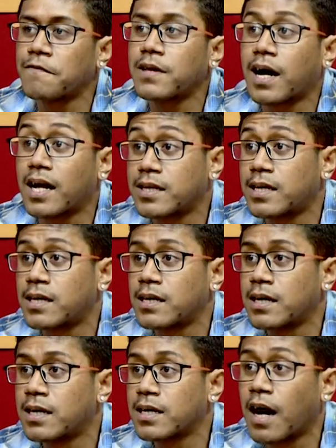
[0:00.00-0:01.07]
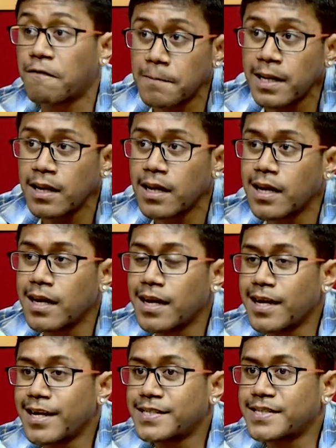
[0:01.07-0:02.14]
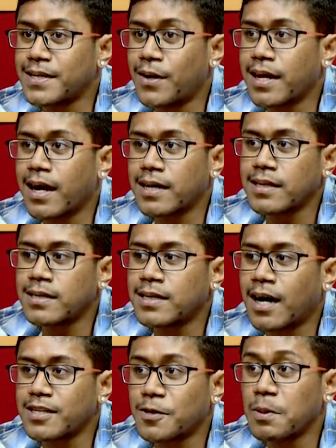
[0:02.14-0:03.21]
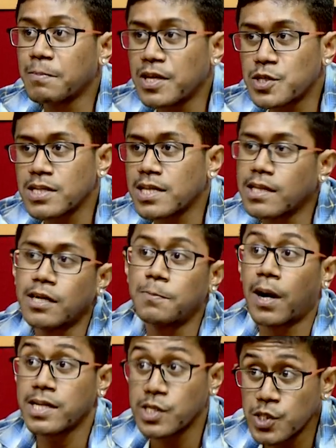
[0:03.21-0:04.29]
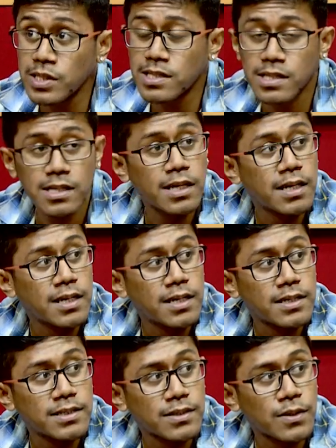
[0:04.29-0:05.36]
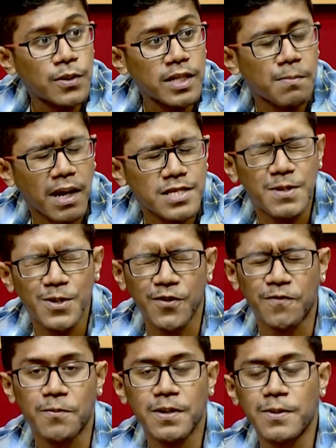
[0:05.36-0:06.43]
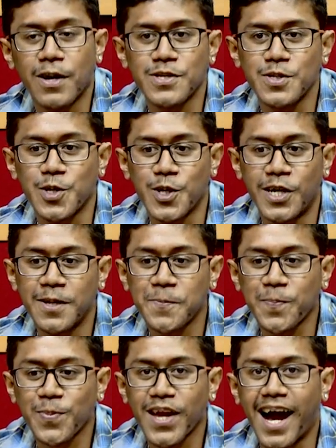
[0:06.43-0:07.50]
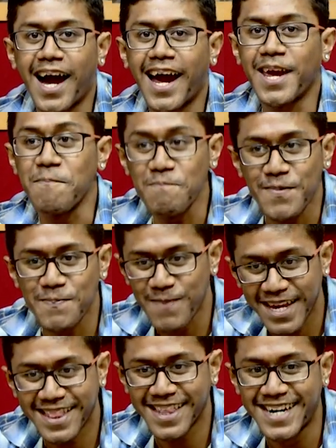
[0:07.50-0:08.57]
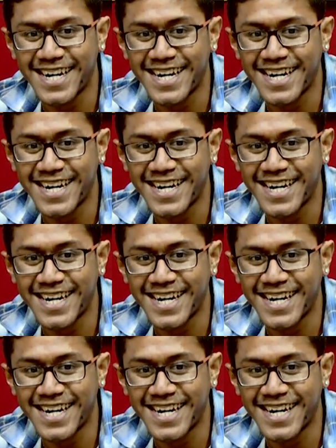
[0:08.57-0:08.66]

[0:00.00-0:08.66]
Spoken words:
of the Qatar government. So I got a honorable mention in 3rd positions. So it must be good for me, because in here I met